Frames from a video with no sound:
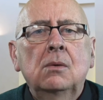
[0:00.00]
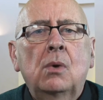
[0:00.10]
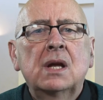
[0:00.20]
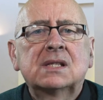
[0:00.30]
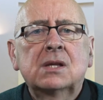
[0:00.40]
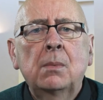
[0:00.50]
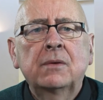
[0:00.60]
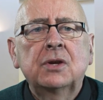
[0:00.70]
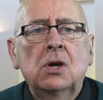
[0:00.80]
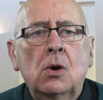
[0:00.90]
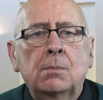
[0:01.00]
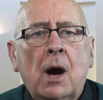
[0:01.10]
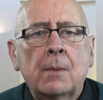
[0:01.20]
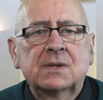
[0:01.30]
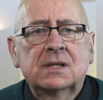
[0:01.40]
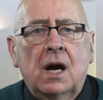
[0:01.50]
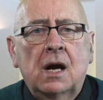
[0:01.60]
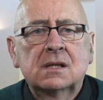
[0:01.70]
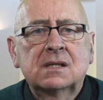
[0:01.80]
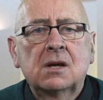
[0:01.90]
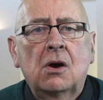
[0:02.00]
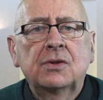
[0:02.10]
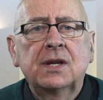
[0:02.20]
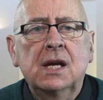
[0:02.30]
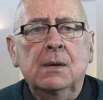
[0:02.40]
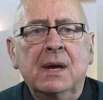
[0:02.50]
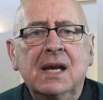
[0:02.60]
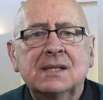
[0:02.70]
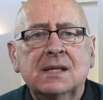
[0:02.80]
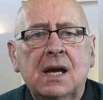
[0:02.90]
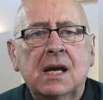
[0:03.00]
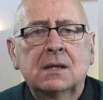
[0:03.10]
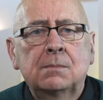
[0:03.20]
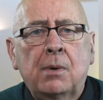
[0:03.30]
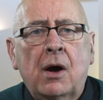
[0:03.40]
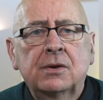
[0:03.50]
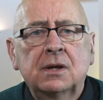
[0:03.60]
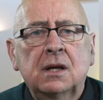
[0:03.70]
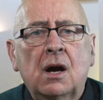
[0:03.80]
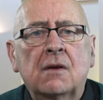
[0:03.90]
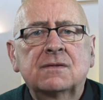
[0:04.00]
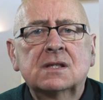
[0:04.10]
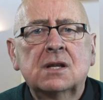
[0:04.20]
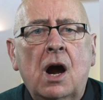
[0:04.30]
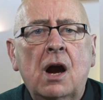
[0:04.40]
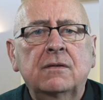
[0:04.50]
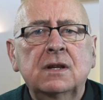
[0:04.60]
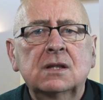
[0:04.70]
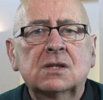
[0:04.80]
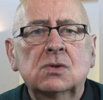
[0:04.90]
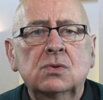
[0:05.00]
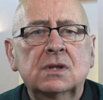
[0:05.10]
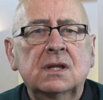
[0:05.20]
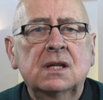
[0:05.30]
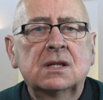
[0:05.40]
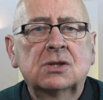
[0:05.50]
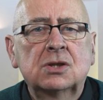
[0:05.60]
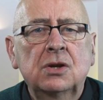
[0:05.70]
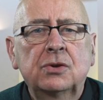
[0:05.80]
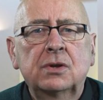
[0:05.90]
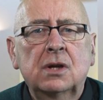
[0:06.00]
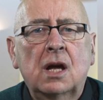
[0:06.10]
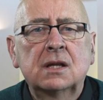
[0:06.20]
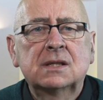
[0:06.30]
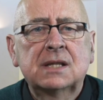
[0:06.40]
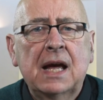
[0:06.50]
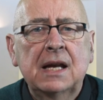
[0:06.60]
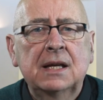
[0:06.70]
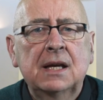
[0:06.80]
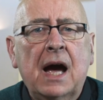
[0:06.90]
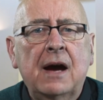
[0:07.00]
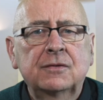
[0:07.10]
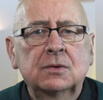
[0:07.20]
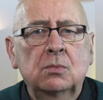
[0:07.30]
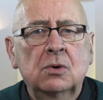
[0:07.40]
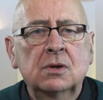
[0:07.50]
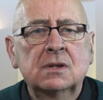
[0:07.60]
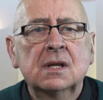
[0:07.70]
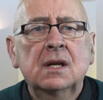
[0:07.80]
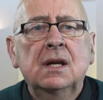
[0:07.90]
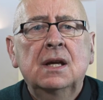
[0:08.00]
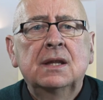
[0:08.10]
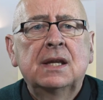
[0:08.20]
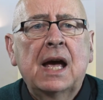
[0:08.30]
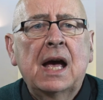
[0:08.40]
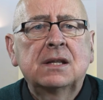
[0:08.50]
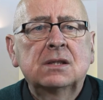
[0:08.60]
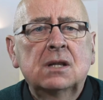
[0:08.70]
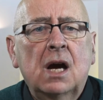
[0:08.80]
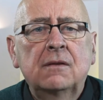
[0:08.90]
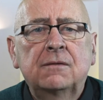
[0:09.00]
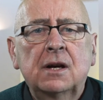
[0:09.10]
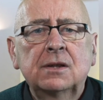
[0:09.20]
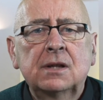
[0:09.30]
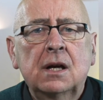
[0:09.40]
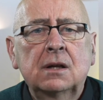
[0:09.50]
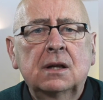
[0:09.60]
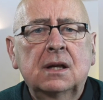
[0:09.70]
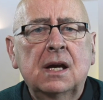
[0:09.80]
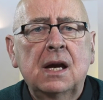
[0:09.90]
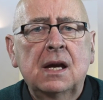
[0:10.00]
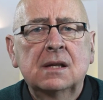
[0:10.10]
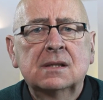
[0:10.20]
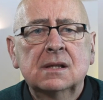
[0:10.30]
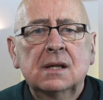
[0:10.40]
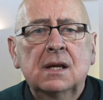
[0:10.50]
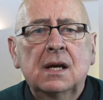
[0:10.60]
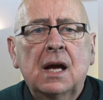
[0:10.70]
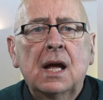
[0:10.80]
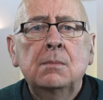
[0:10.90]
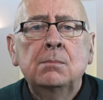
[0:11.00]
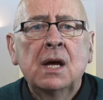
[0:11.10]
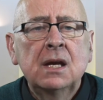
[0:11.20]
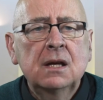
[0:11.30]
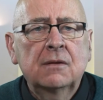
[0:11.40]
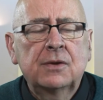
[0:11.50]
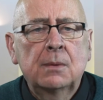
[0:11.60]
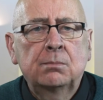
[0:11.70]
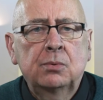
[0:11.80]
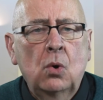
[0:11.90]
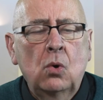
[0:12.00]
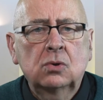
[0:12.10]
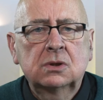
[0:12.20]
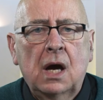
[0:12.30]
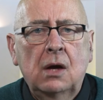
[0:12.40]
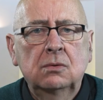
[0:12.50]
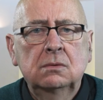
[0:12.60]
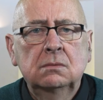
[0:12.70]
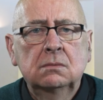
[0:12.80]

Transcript: When some of the young pop stars saw the emaciated body of starving Sudanese children on telly afterwards, they had to divert their gaze and many of them broke down.